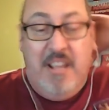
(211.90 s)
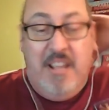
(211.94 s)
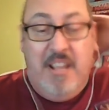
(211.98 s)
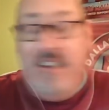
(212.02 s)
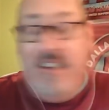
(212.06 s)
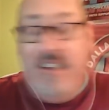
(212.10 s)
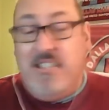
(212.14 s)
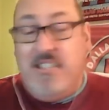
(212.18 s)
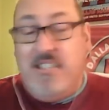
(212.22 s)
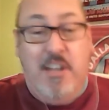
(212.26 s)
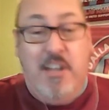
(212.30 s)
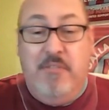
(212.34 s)

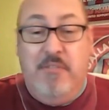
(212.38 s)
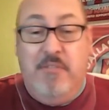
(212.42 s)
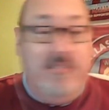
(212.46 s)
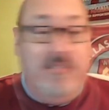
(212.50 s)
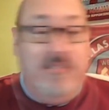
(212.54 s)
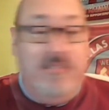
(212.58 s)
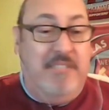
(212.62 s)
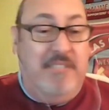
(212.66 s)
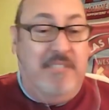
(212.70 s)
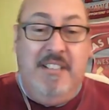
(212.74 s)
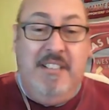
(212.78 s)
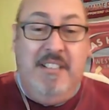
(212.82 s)

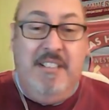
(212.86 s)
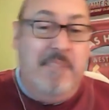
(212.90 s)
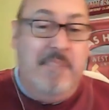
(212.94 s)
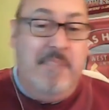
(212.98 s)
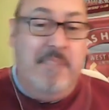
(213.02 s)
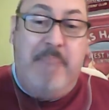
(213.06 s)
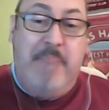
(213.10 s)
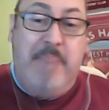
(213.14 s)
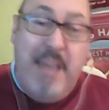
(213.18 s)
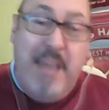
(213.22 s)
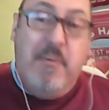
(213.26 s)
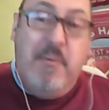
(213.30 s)
so.
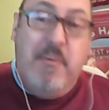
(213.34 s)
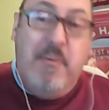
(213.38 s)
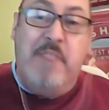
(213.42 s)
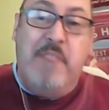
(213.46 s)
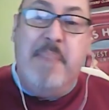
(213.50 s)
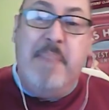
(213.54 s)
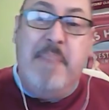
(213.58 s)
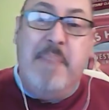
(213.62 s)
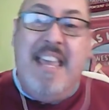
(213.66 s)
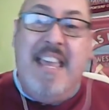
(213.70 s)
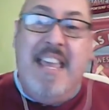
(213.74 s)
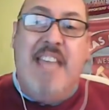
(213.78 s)
Bear
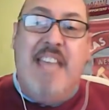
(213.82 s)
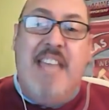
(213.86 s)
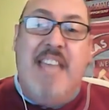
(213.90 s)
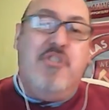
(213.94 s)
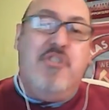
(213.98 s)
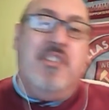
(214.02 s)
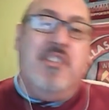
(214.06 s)
with me.